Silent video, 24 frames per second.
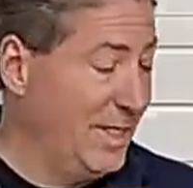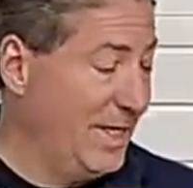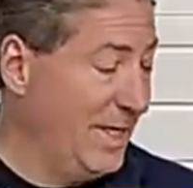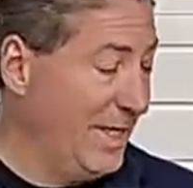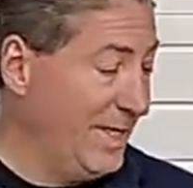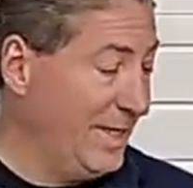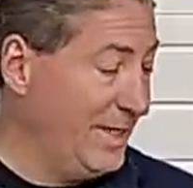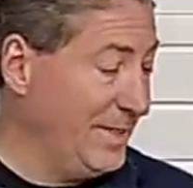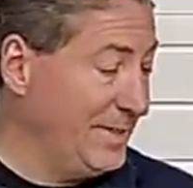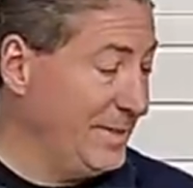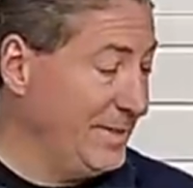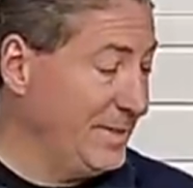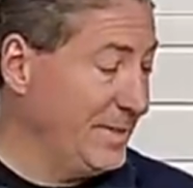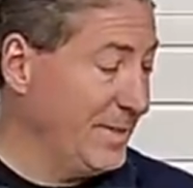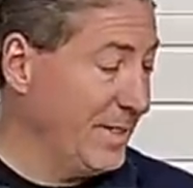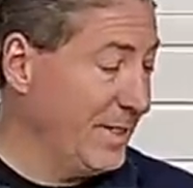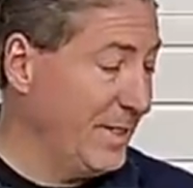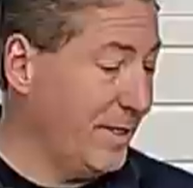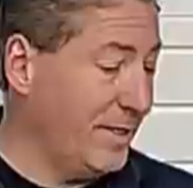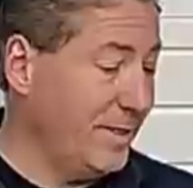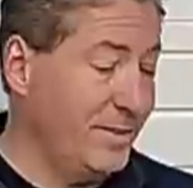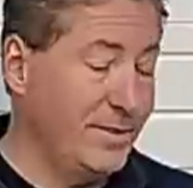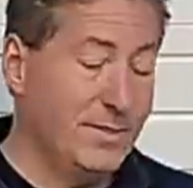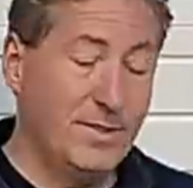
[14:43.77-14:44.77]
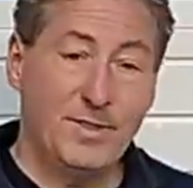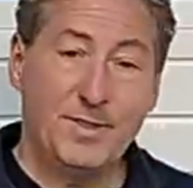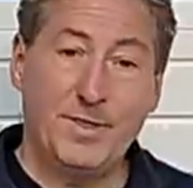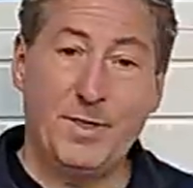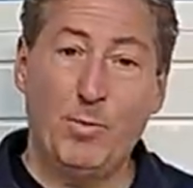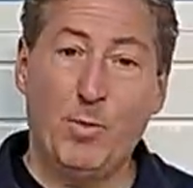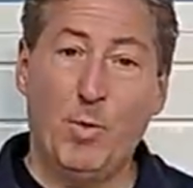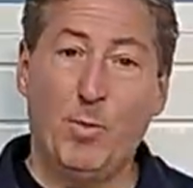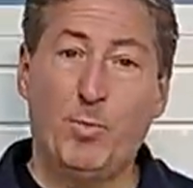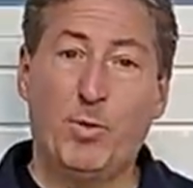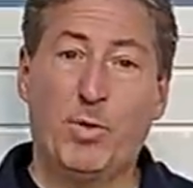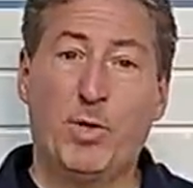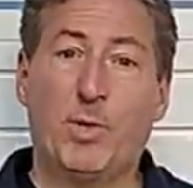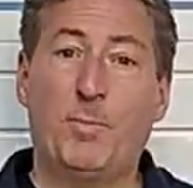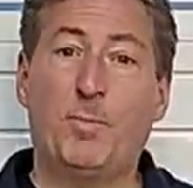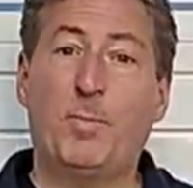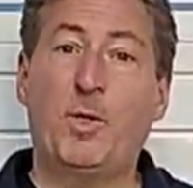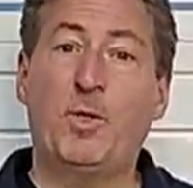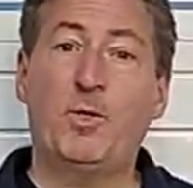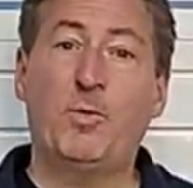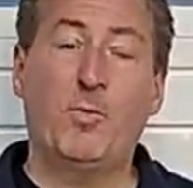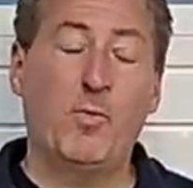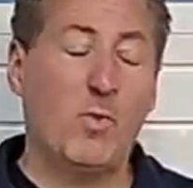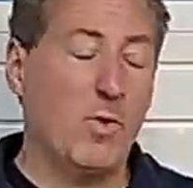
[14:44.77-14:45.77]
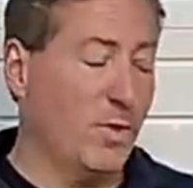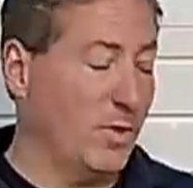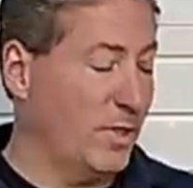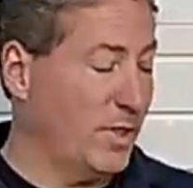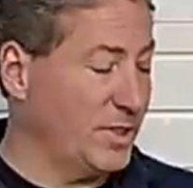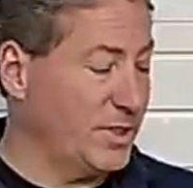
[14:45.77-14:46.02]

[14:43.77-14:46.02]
and then we'll put it up on the wall.